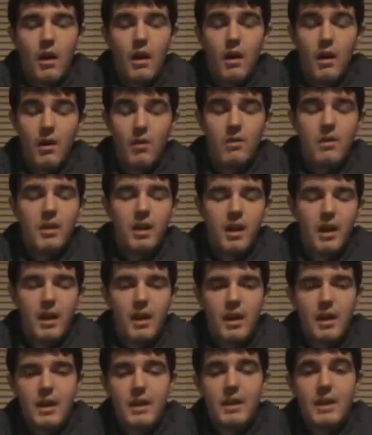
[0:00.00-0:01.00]

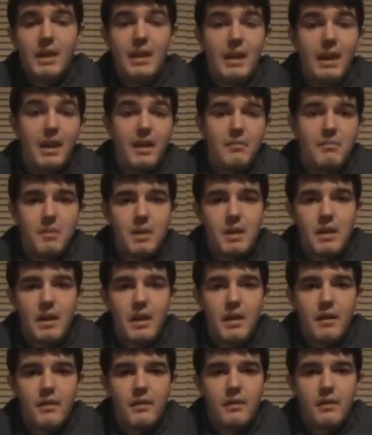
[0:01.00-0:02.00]
Okay, let me
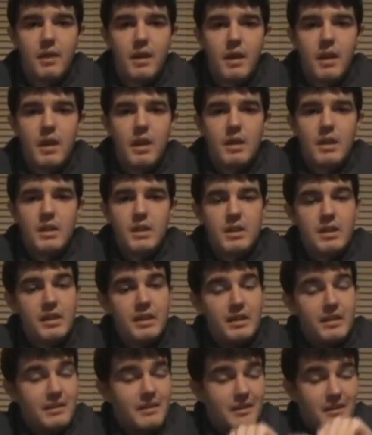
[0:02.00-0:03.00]
guess.
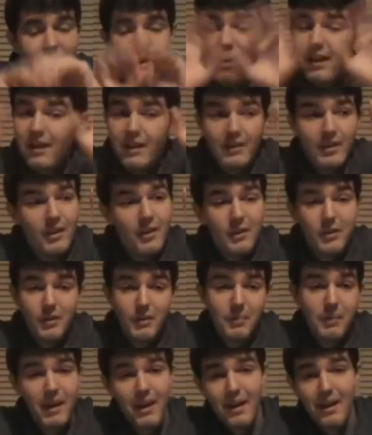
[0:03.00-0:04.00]
She does her
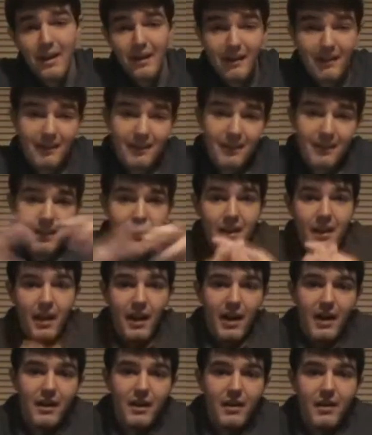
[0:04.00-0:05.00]
spell,
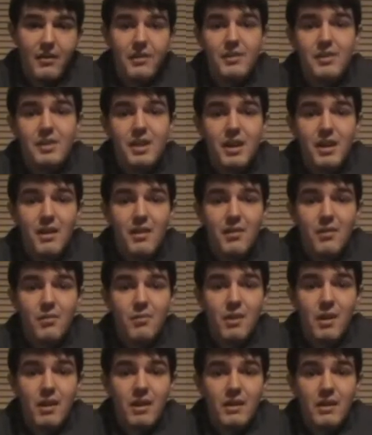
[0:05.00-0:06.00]
and all the chairs
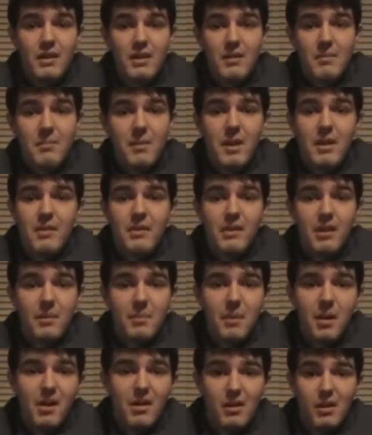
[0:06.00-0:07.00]
wind up messed
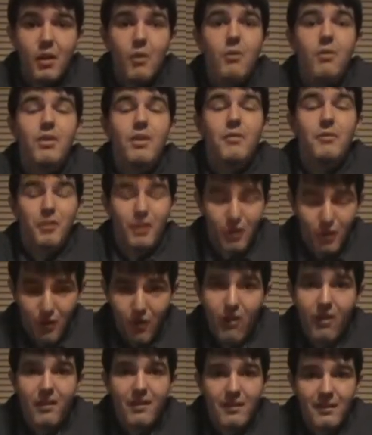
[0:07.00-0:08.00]
up all over the
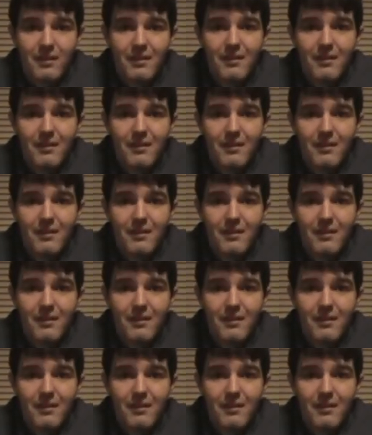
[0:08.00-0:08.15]
floor.